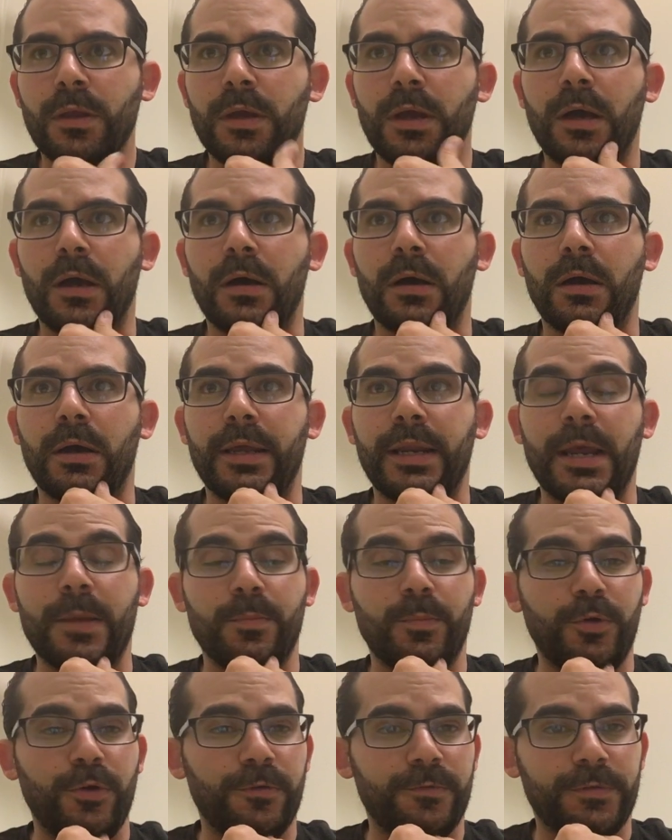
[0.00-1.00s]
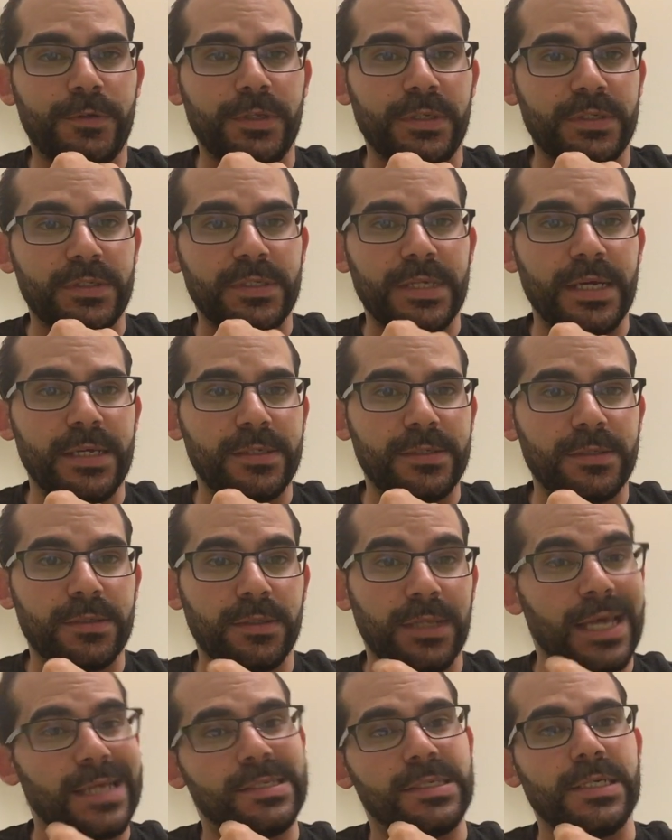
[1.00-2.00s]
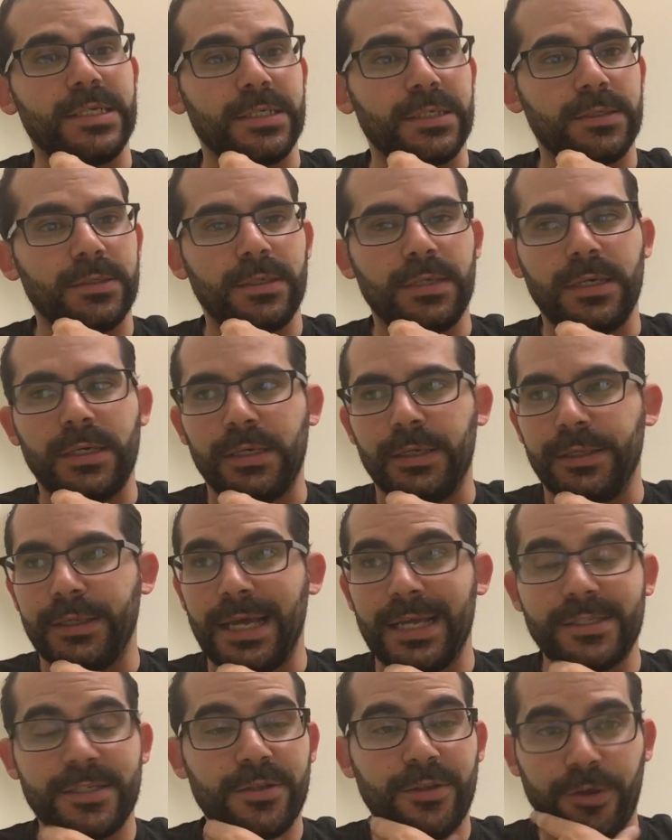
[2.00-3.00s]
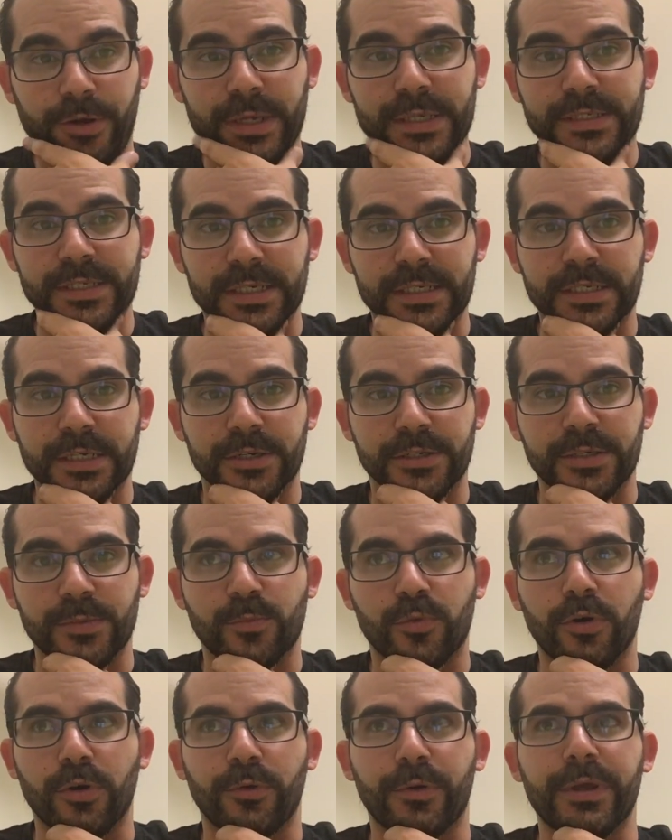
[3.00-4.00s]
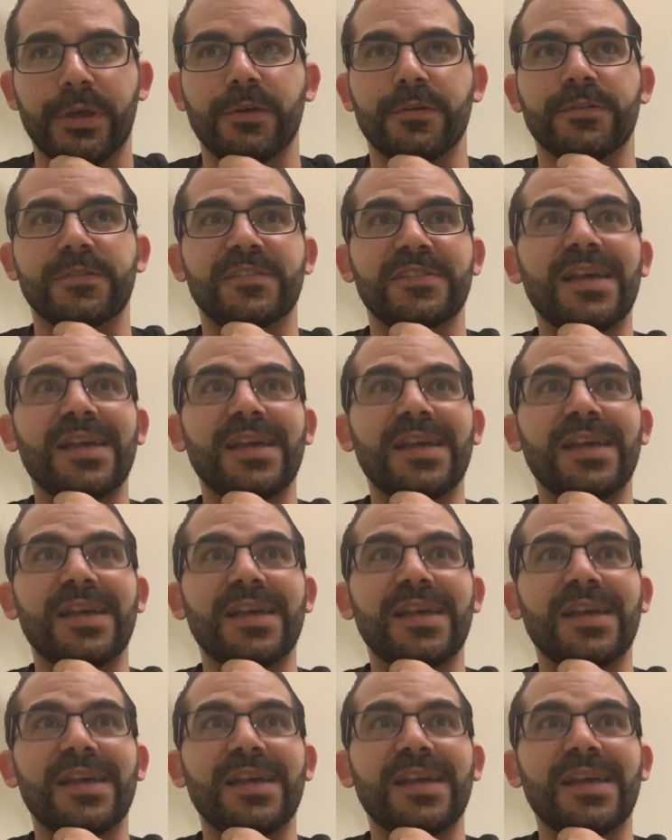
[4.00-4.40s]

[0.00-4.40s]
and I moved to the States last year. That's 36 years in Puerto Rico,